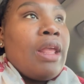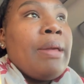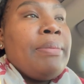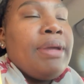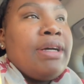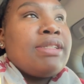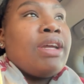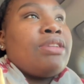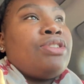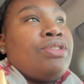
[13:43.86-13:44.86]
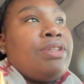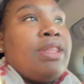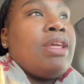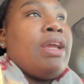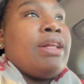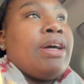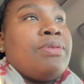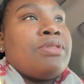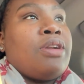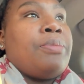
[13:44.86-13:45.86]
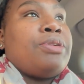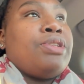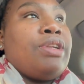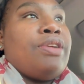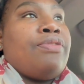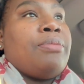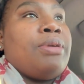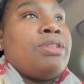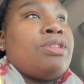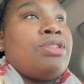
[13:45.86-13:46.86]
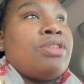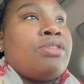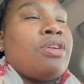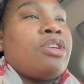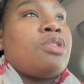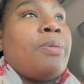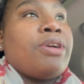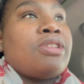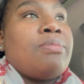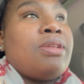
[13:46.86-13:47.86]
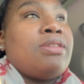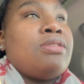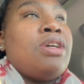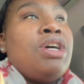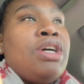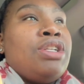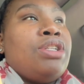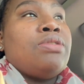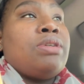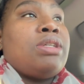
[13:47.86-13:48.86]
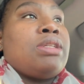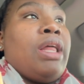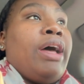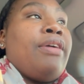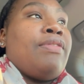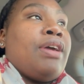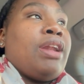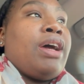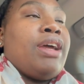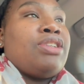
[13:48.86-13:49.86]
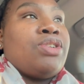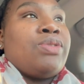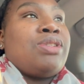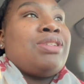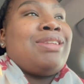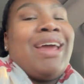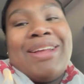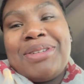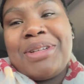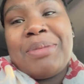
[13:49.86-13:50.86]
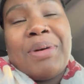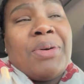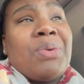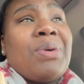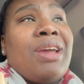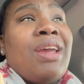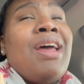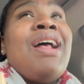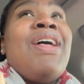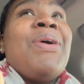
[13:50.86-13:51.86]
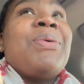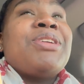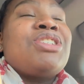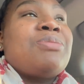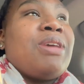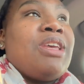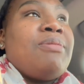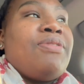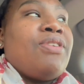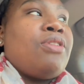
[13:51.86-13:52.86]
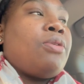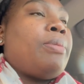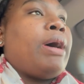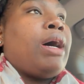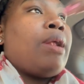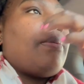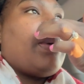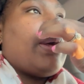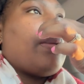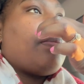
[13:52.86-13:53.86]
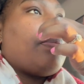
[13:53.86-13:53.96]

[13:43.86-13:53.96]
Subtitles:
because I truly think that was an opportunity for me to just start spark something new in his life. And I chose to handle it my own way, which is making me feel a little bad. But